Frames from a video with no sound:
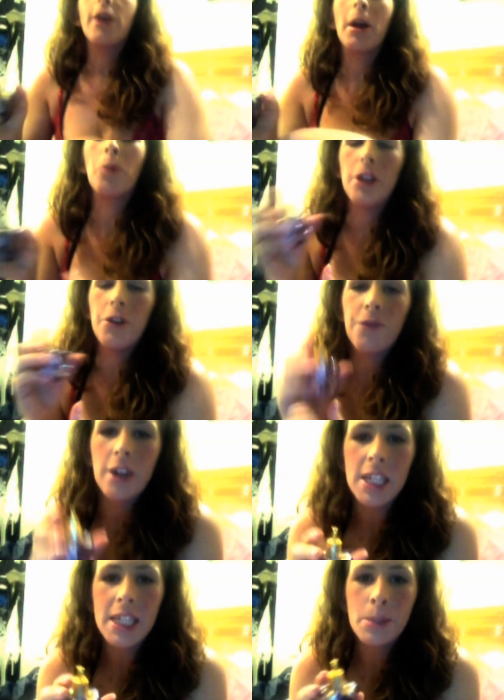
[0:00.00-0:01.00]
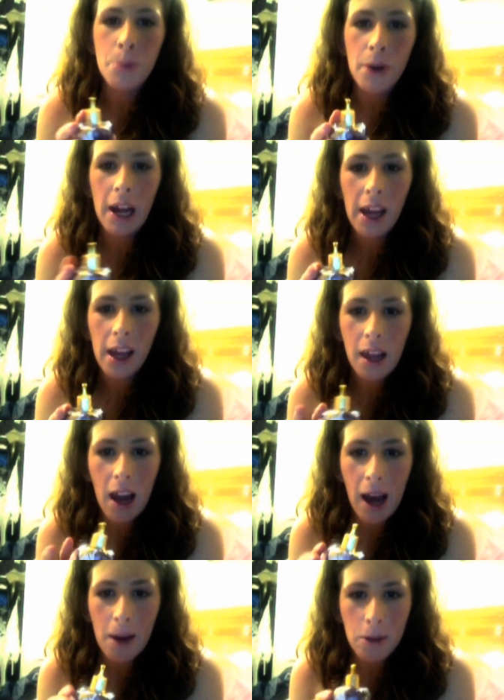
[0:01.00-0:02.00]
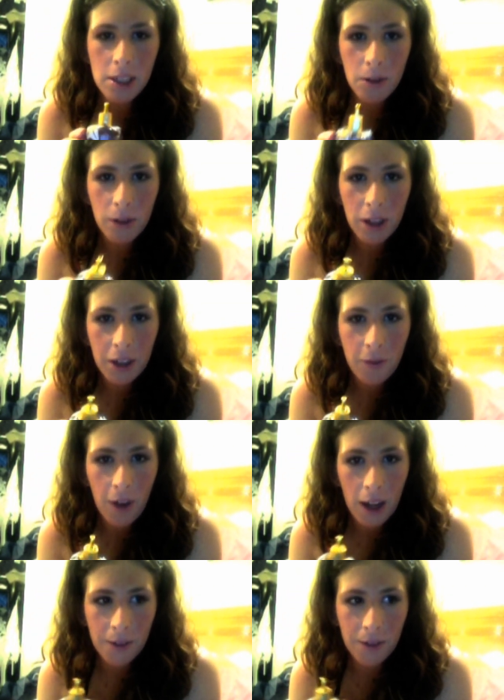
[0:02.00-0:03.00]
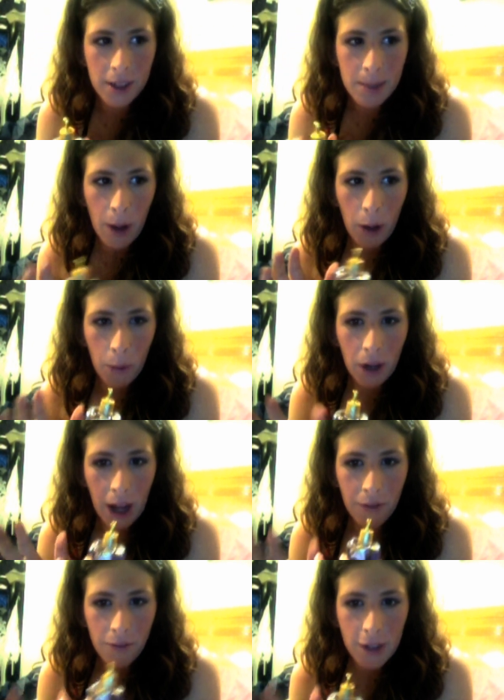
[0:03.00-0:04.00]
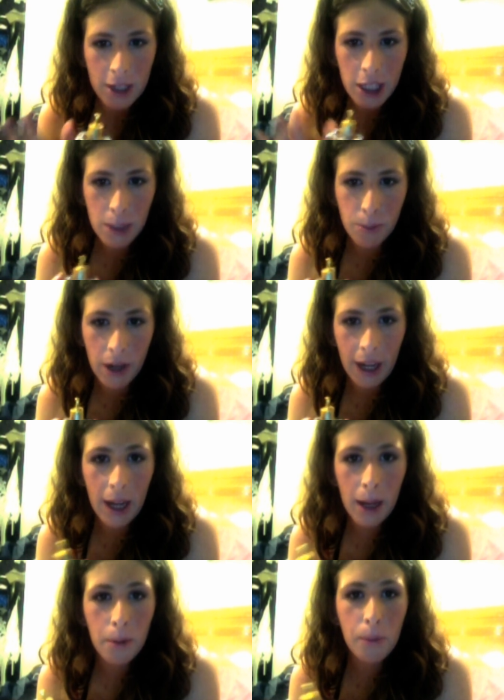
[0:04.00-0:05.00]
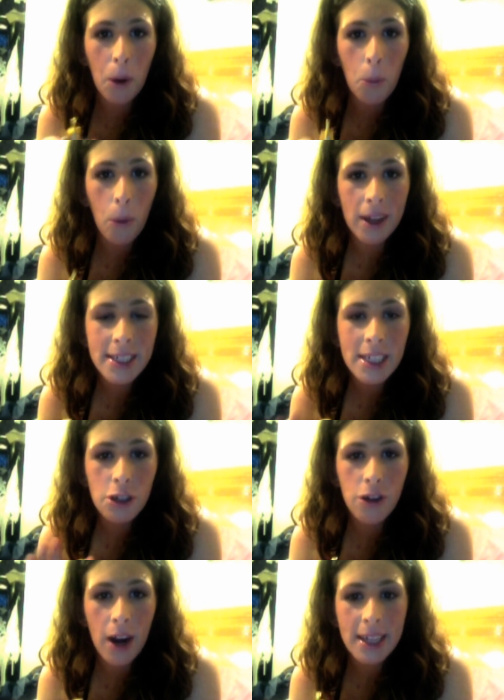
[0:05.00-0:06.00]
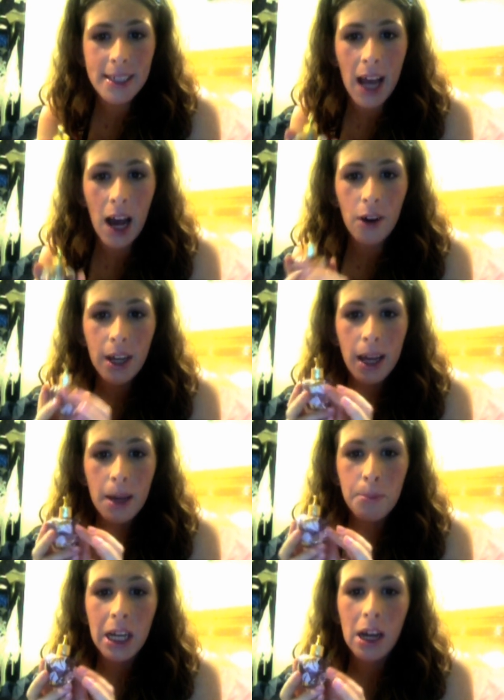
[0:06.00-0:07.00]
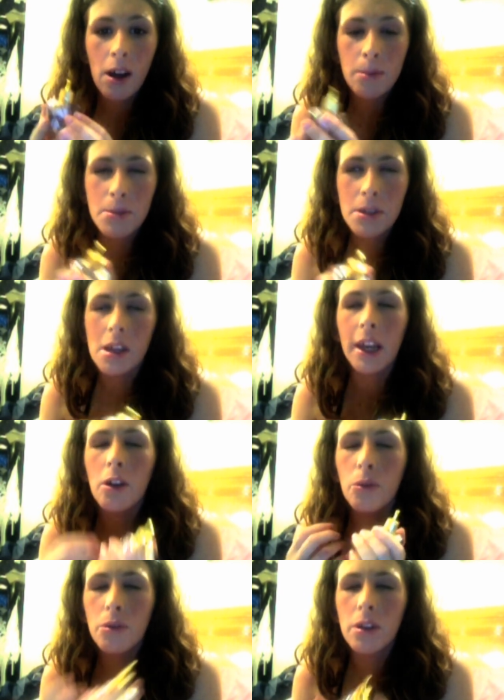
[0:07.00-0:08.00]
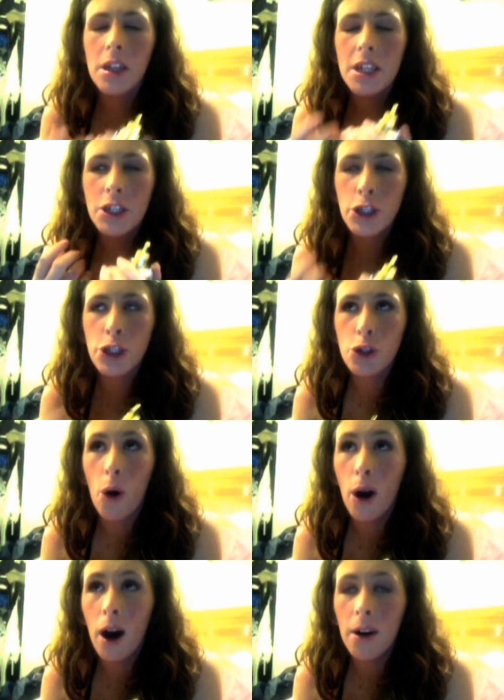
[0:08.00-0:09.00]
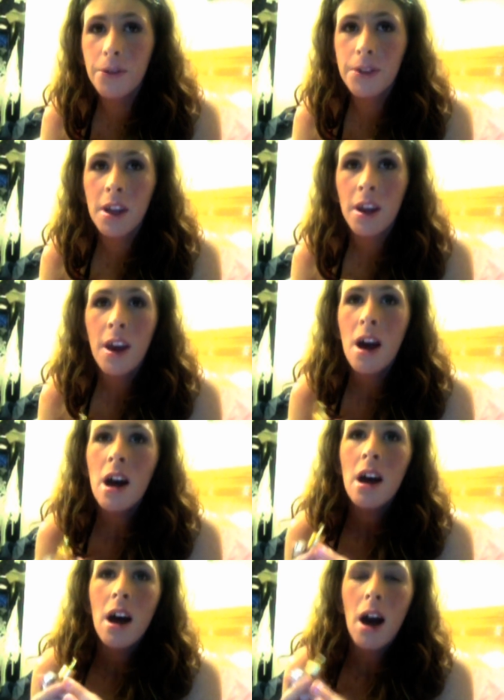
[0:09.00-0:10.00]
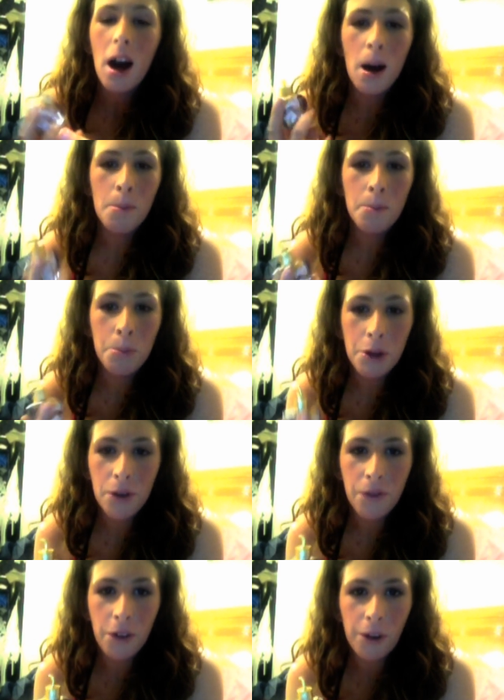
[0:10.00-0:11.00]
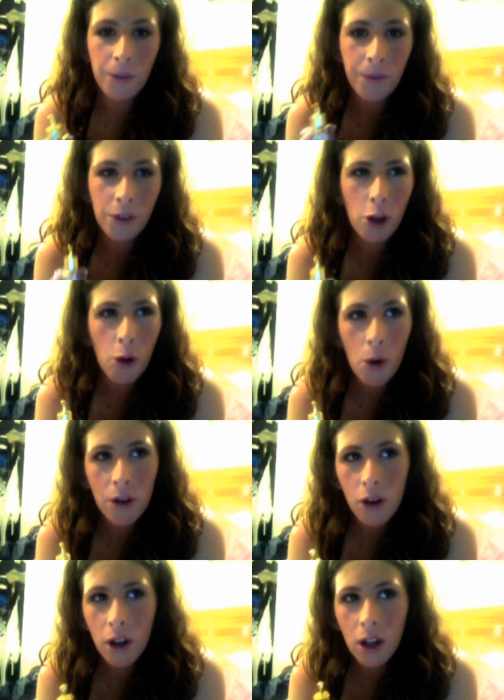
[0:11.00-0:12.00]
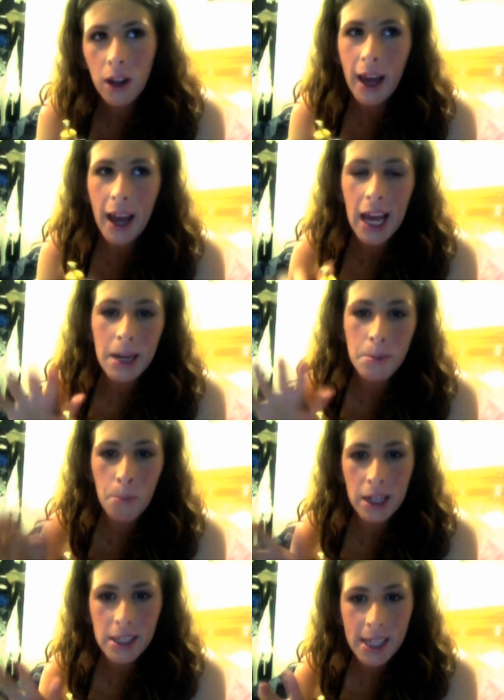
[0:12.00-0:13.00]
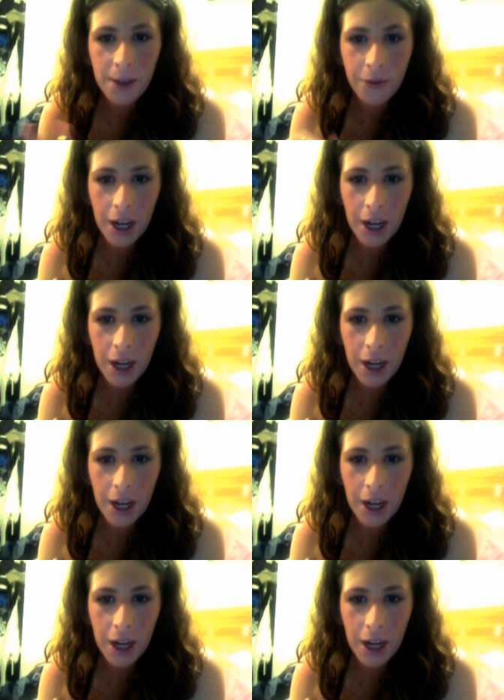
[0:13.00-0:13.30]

okay, when you first spray it, I wasn't really fond of the smell when I first sprayed it, but once it dries down, it becomes like a really soft um, beautiful floral and musky